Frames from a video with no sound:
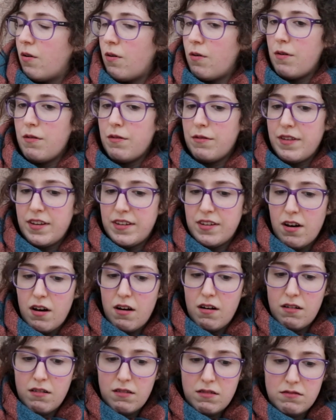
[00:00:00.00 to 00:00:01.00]
or that
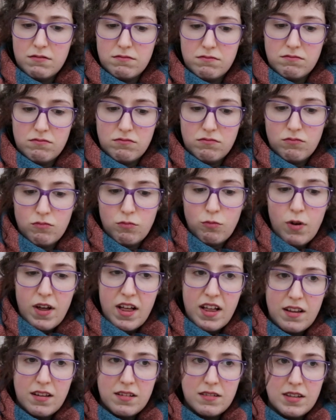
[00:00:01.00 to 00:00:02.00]
are,
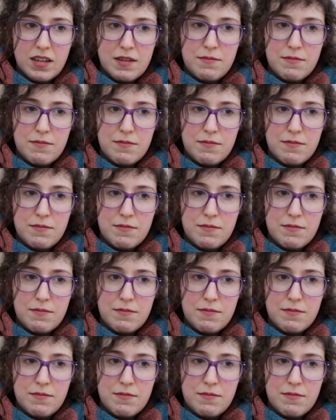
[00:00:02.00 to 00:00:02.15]
well,